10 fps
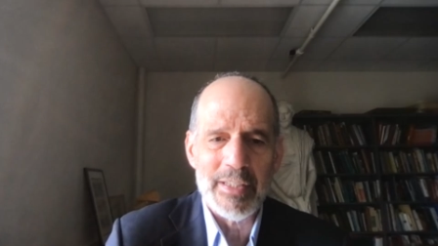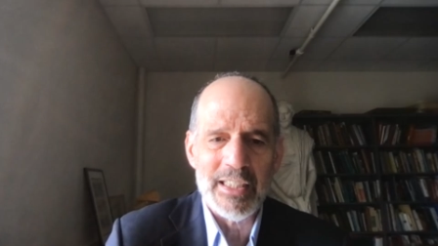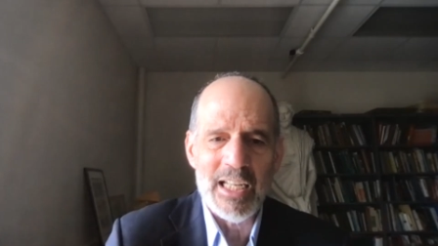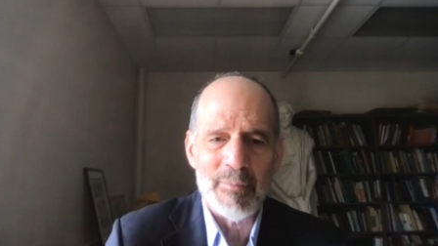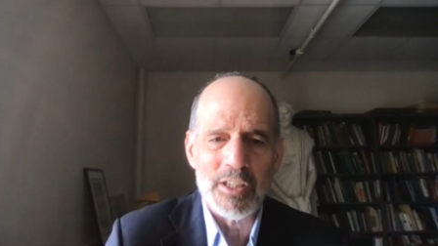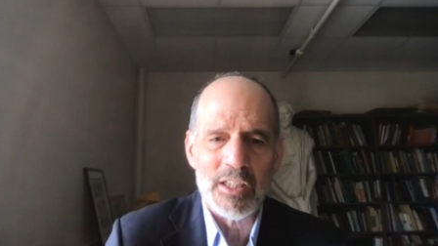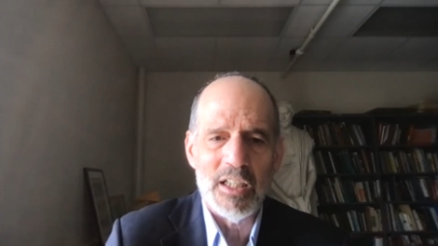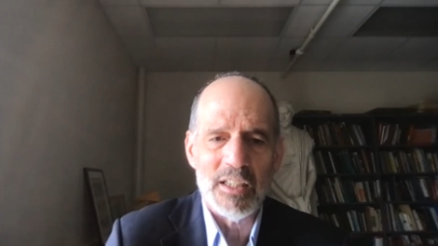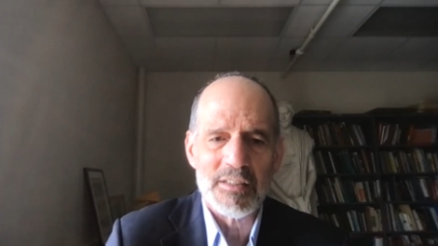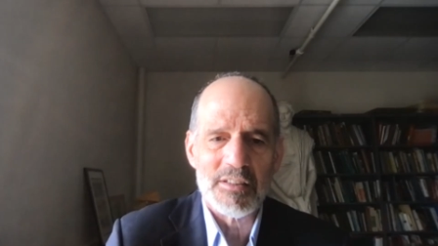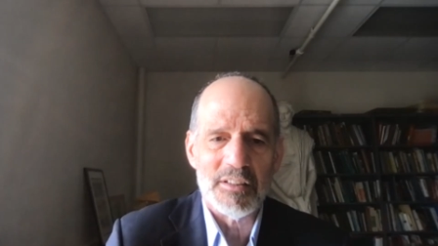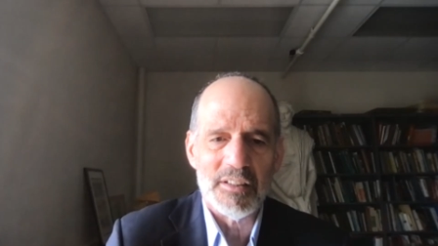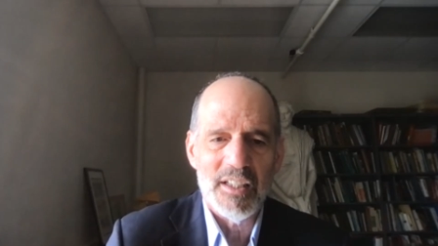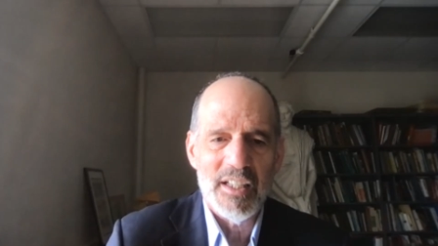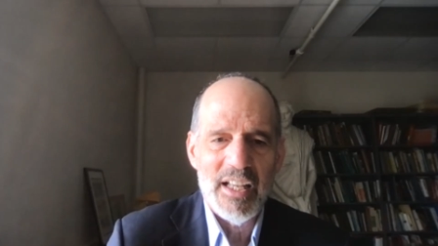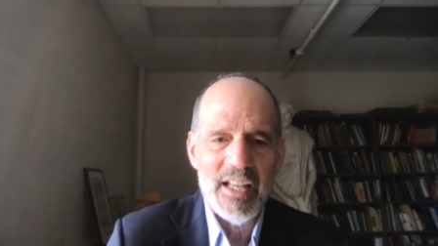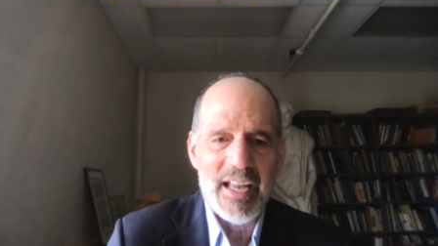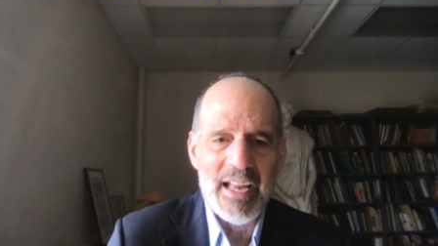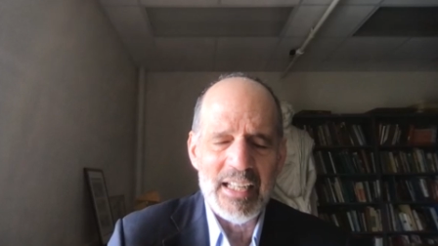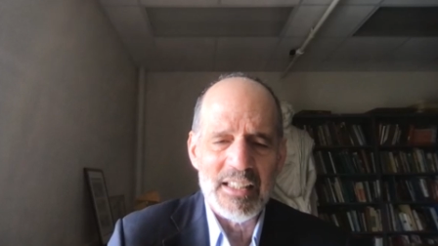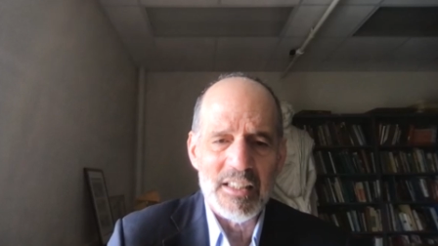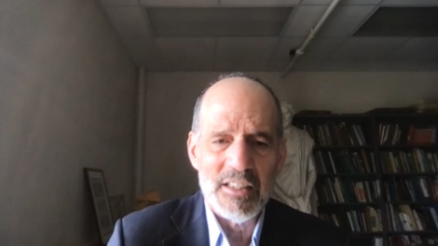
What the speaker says: to be named a consul, and